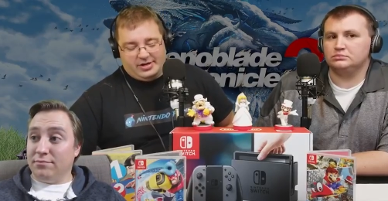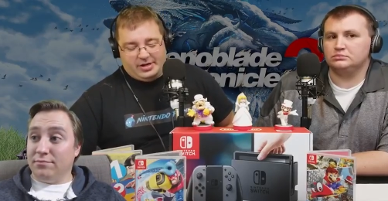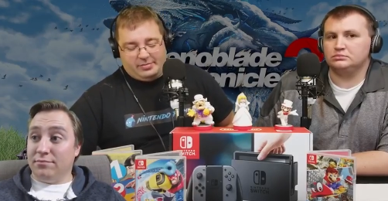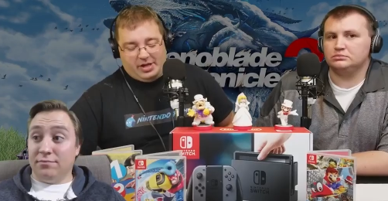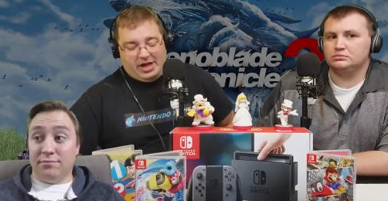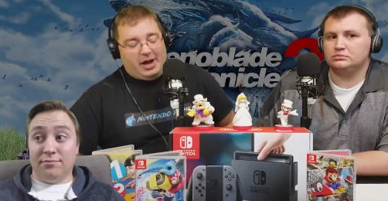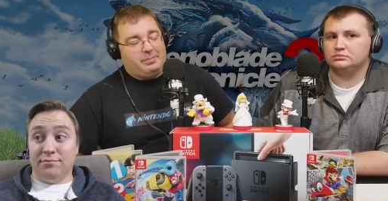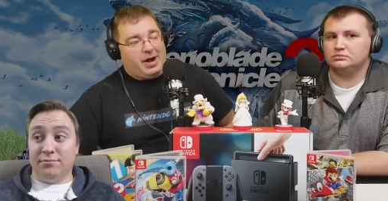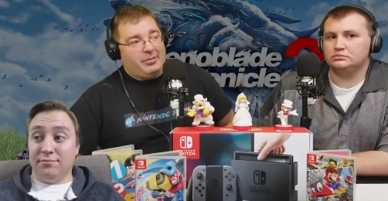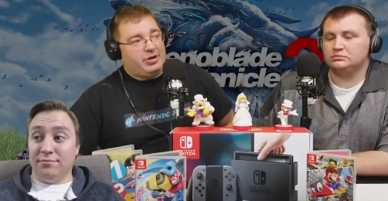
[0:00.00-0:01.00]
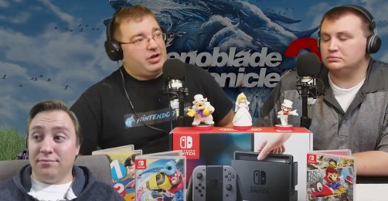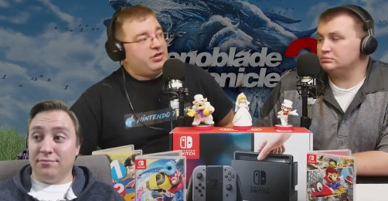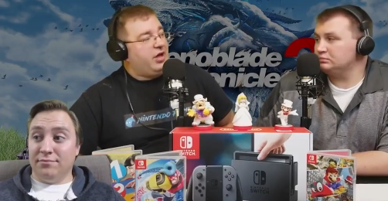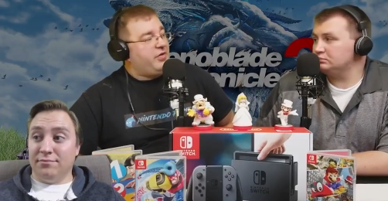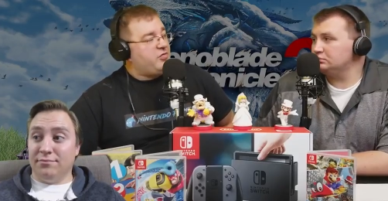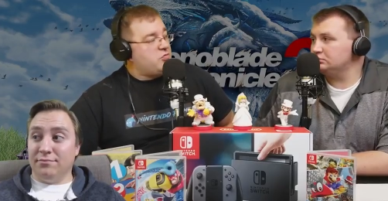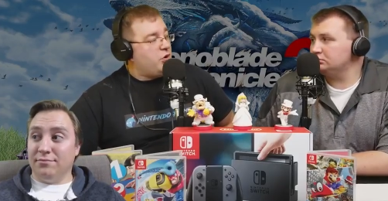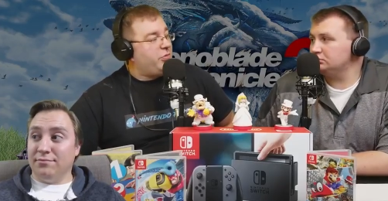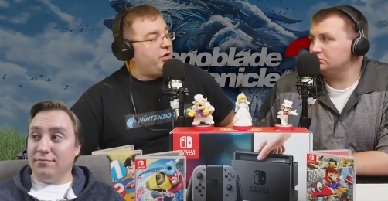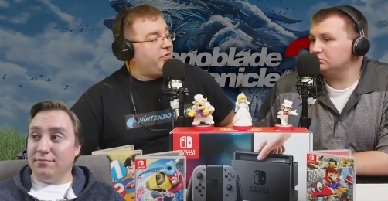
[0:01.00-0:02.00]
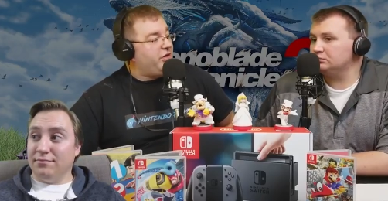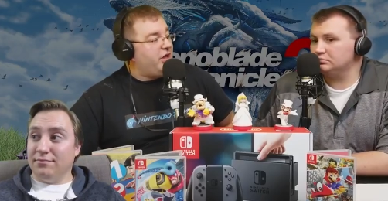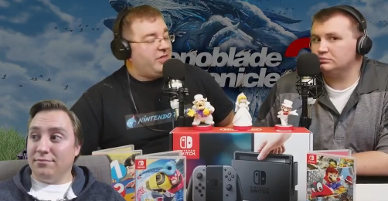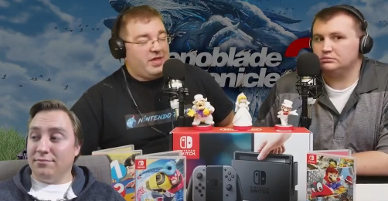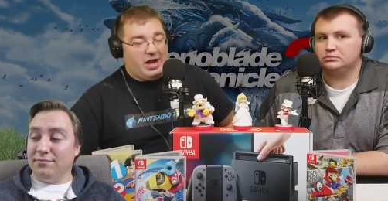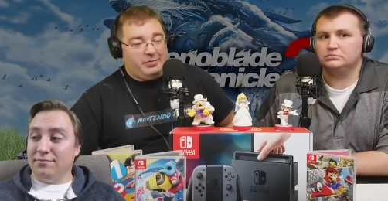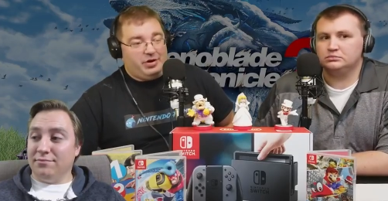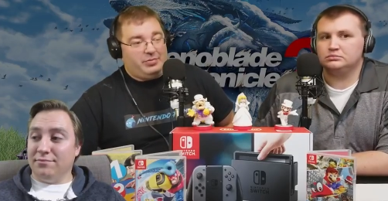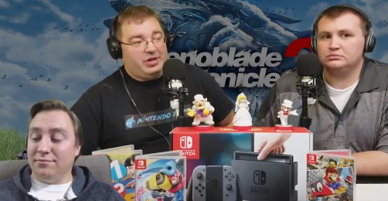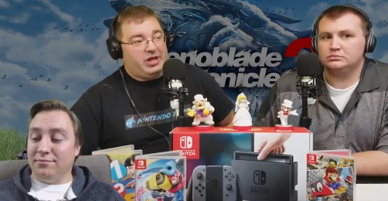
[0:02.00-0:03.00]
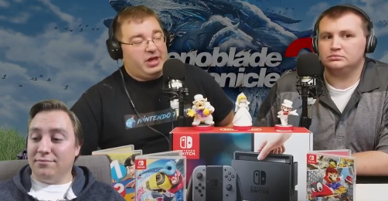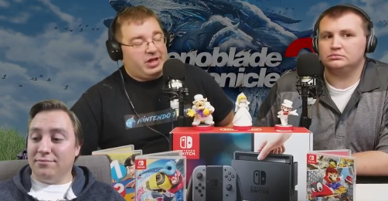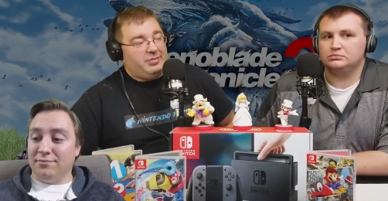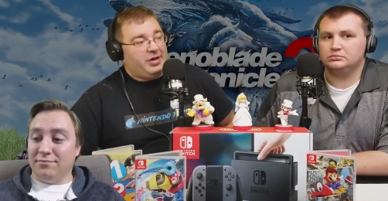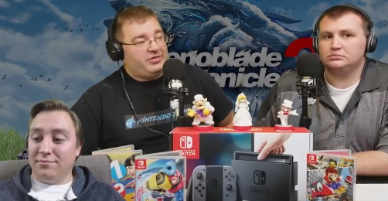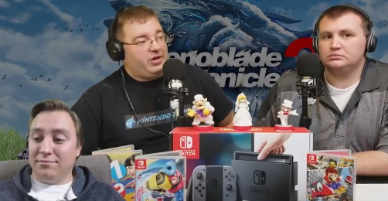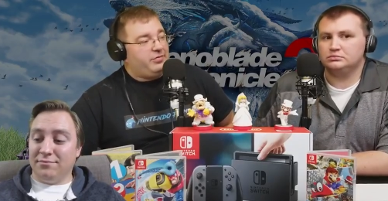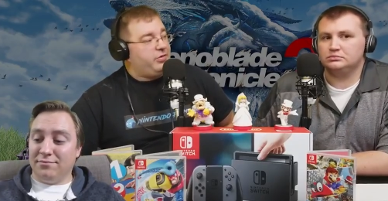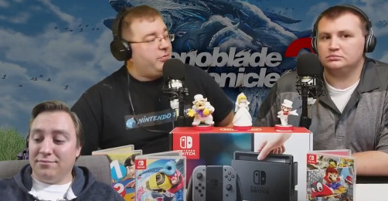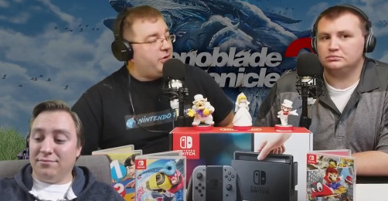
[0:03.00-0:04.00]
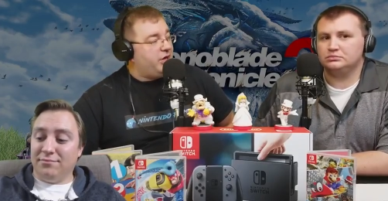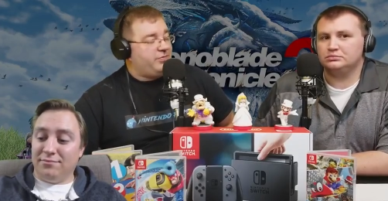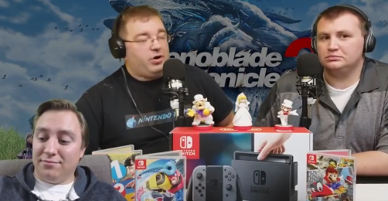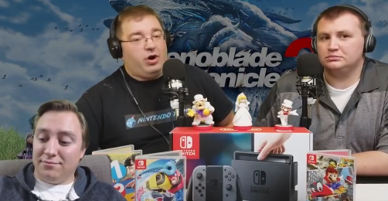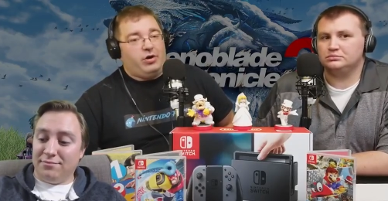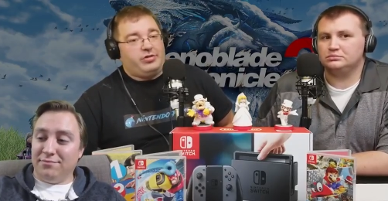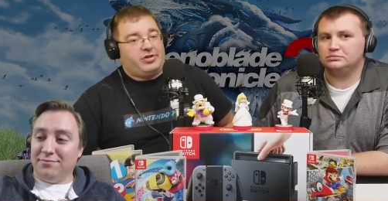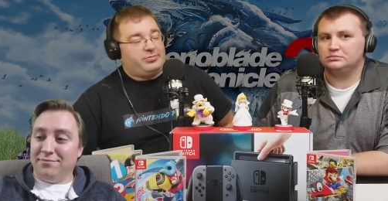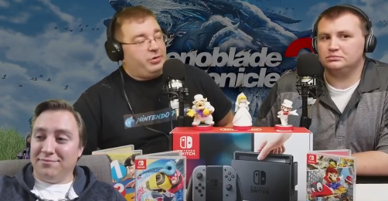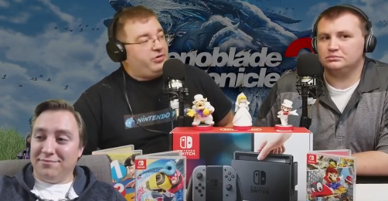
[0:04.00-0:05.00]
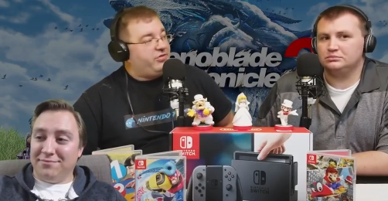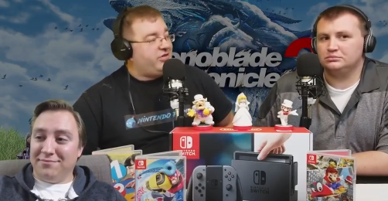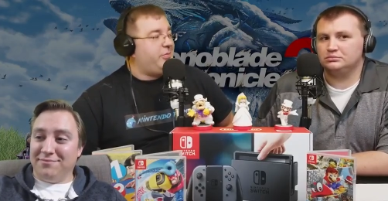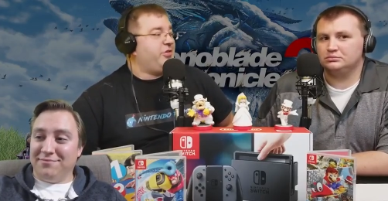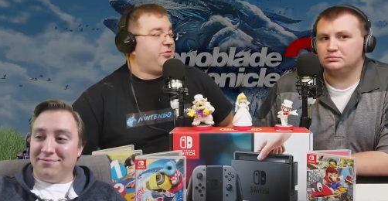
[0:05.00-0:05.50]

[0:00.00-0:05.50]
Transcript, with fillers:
Speaker 1: And I'm probably going to love every moment of it. And then I'm going to be kicking myself in the butt for all the experiences I